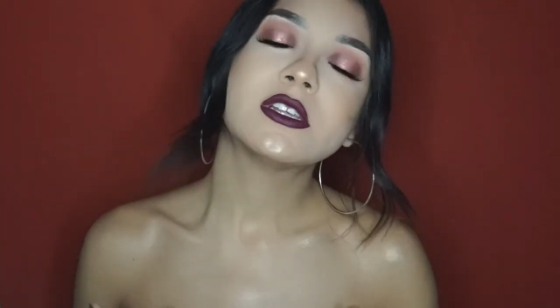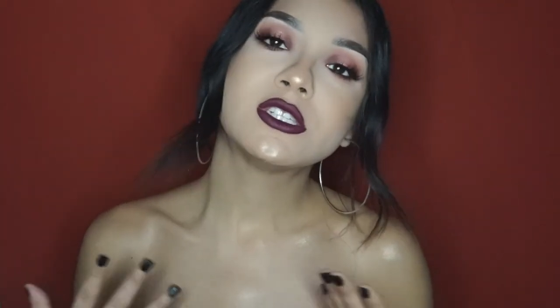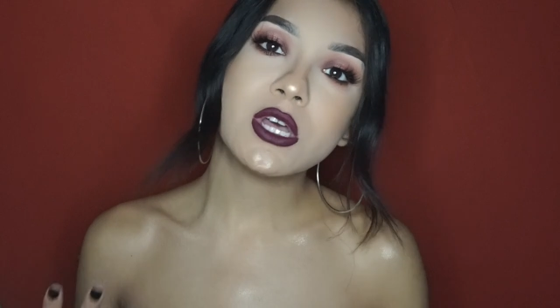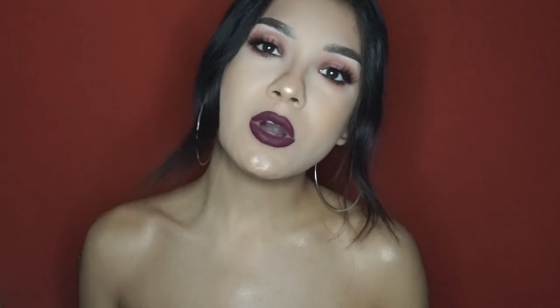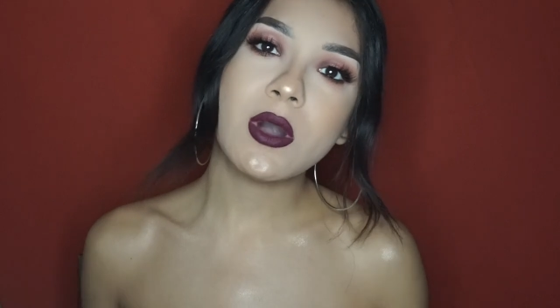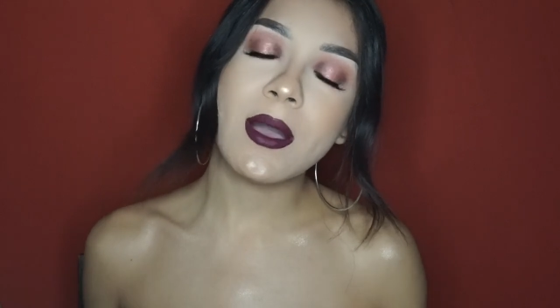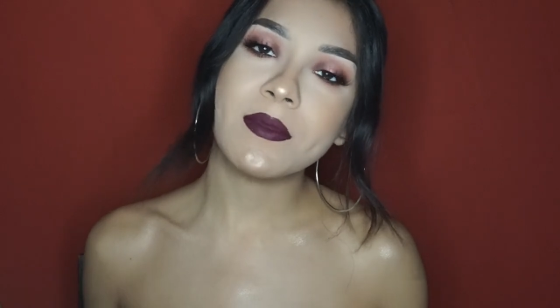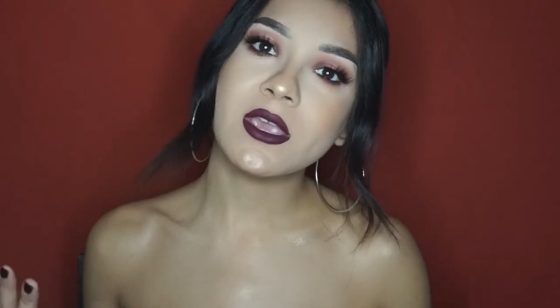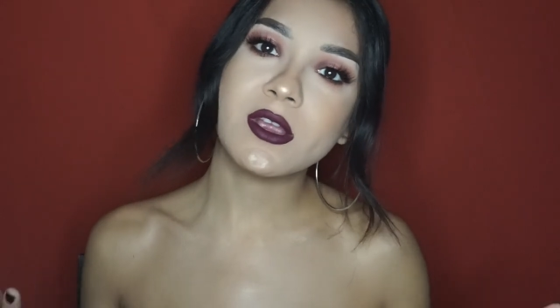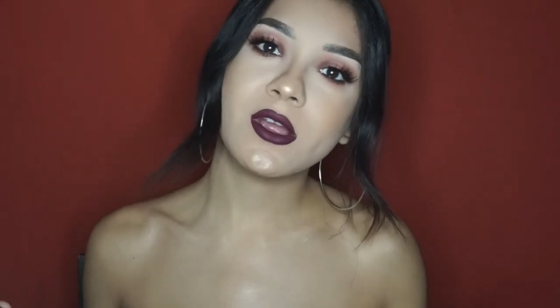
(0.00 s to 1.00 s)
so I'm
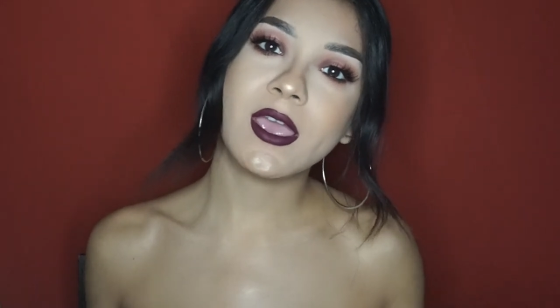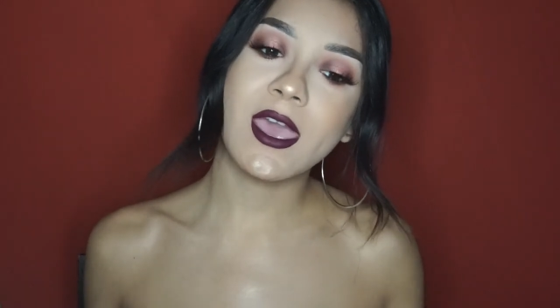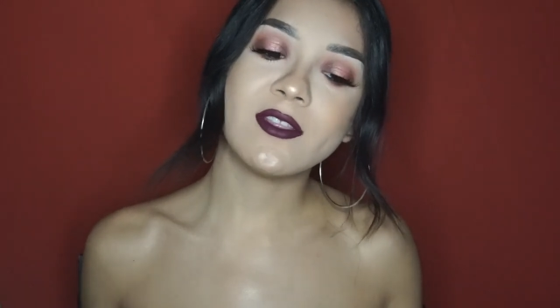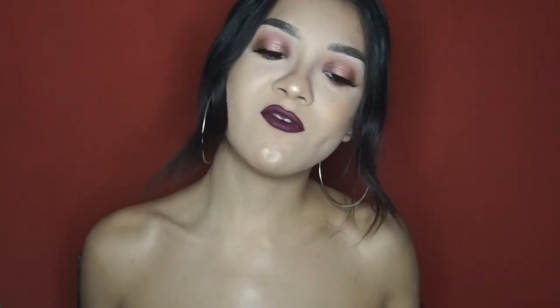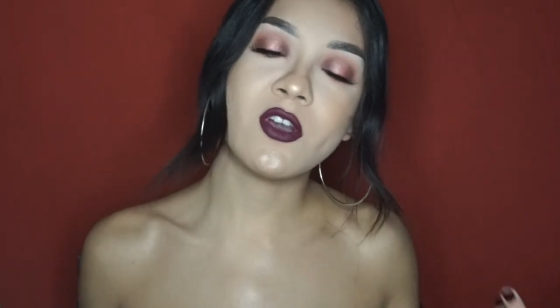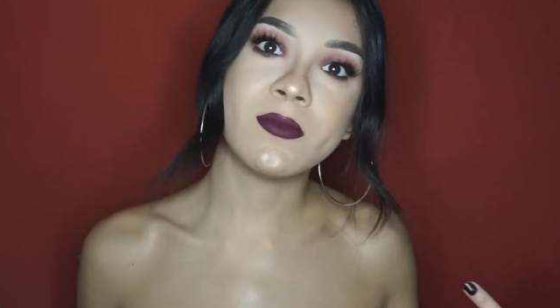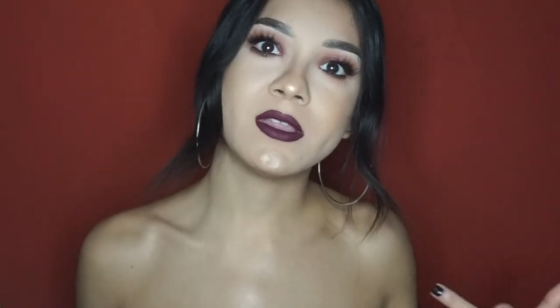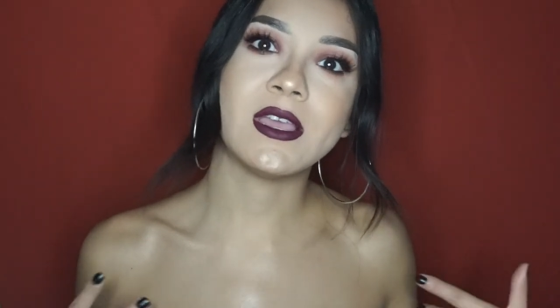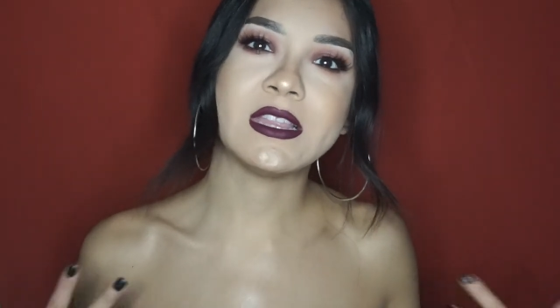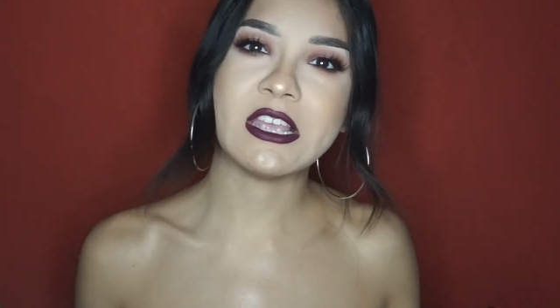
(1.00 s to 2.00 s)
here again
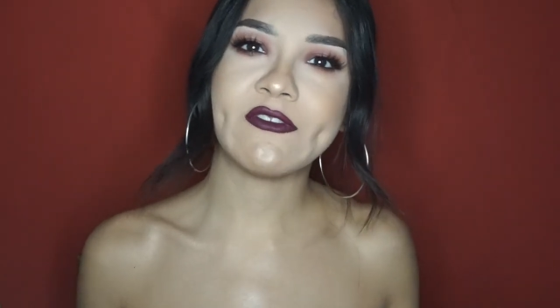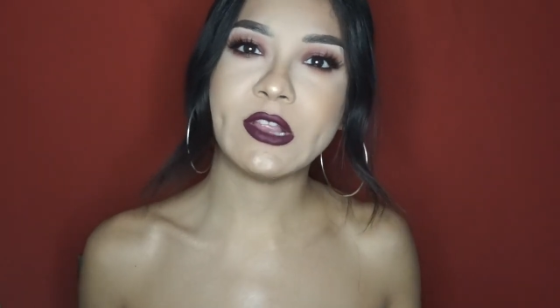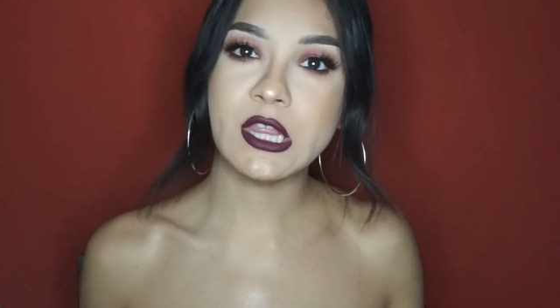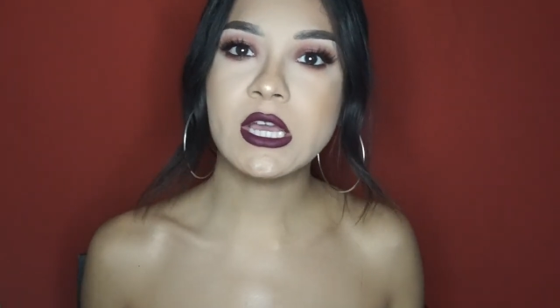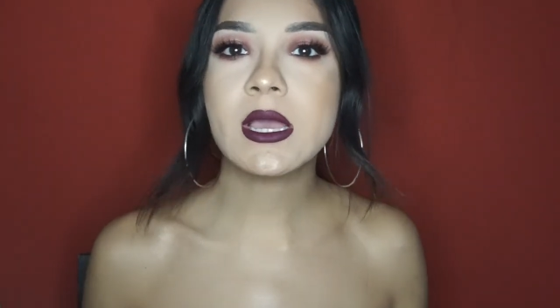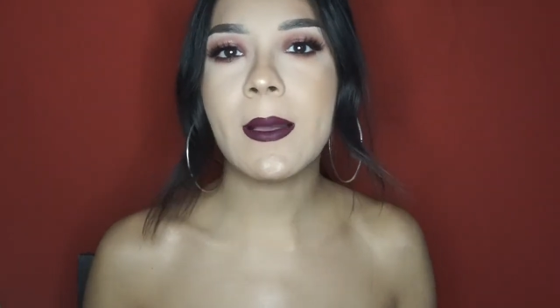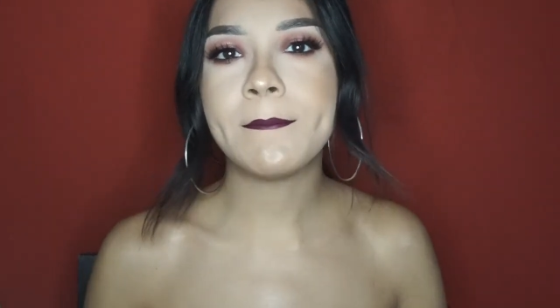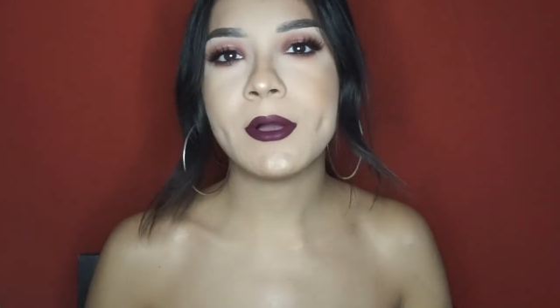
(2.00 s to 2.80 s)
filming a different look